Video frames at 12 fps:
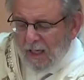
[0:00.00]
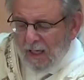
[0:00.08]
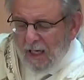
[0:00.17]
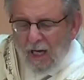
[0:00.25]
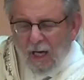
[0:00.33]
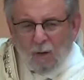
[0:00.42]

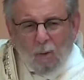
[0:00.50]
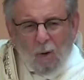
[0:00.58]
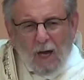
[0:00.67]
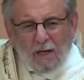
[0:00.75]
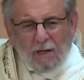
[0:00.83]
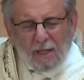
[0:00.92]

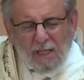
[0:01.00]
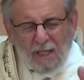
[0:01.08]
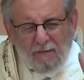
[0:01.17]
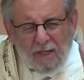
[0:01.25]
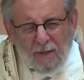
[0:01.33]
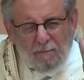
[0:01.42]
acquire
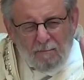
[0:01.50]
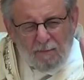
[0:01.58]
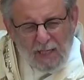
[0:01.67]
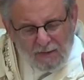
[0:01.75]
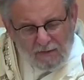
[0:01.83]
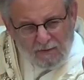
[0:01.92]
even a
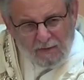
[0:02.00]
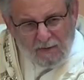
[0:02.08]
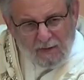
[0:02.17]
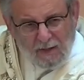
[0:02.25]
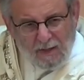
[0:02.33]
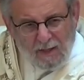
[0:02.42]
bit
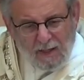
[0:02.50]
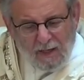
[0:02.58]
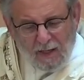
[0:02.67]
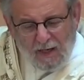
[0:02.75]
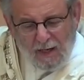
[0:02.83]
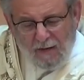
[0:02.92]

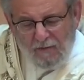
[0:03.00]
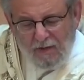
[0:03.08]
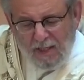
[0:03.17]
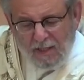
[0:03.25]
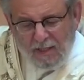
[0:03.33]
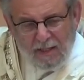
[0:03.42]
of the
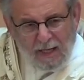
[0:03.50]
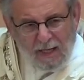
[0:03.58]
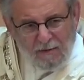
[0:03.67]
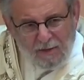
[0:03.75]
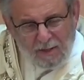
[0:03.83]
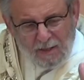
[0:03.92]

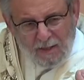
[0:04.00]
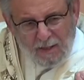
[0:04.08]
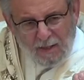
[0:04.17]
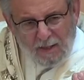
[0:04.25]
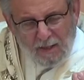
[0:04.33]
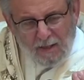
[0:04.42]

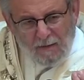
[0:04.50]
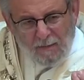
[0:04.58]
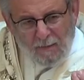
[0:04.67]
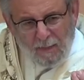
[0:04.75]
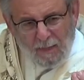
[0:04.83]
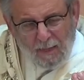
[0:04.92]
integrity
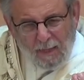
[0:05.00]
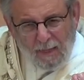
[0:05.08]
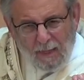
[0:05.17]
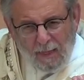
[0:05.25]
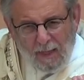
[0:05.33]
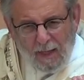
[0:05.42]

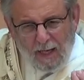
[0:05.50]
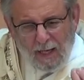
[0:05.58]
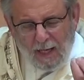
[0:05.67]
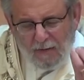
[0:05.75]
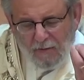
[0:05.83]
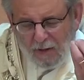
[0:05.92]

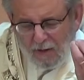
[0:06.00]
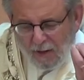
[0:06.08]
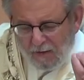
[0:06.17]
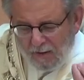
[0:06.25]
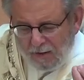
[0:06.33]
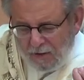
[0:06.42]
and the
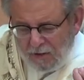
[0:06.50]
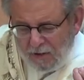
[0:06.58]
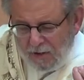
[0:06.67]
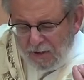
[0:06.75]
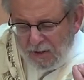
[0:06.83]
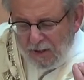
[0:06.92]

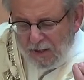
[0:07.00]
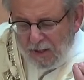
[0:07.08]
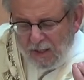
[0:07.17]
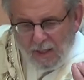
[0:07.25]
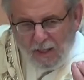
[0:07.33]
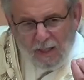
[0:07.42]
courage
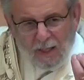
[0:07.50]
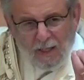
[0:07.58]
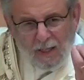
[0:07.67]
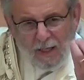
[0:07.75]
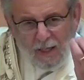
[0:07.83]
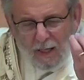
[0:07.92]

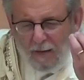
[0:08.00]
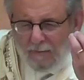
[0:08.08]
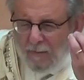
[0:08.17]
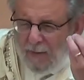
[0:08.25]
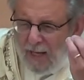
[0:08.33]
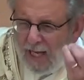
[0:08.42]
of a
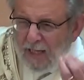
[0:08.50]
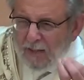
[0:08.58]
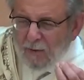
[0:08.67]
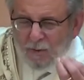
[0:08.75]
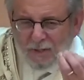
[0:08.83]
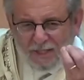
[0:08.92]
man
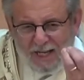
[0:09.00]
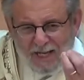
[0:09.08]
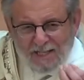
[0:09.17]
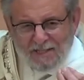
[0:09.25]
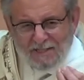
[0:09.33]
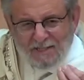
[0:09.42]
who
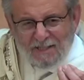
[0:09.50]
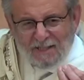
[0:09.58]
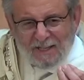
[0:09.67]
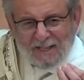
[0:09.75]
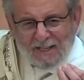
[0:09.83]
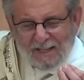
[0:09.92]
says
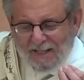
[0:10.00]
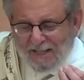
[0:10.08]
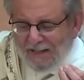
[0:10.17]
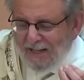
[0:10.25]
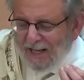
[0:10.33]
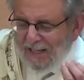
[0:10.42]

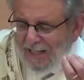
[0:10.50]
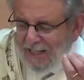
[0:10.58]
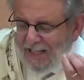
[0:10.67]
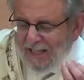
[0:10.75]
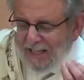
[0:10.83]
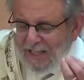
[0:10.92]
that
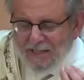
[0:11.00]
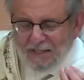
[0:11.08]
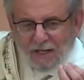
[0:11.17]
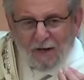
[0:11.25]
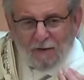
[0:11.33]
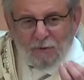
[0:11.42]
he is
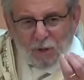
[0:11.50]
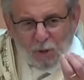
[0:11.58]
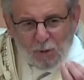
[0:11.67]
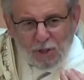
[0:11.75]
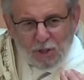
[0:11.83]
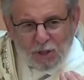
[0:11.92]
of
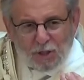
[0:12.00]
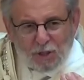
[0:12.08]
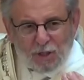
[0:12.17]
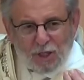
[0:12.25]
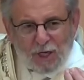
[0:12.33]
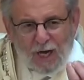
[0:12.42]

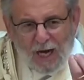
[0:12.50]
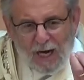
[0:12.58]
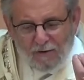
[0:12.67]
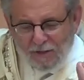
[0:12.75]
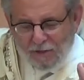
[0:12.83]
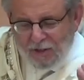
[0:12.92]
Jewish
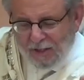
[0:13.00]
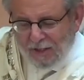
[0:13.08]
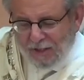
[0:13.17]
origin.